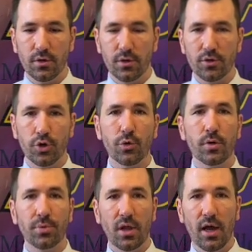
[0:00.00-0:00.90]
go and
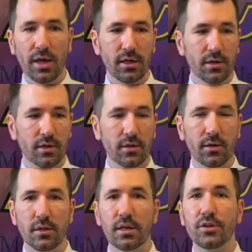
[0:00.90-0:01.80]
apply,
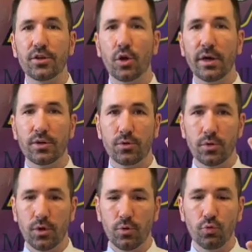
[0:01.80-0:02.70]
and then go ahead and
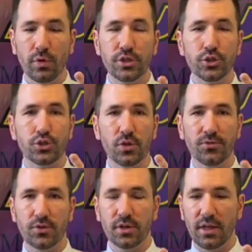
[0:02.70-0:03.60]
register for
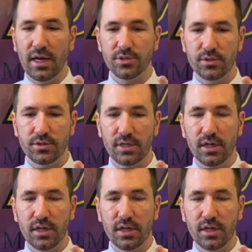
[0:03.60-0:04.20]
the classes.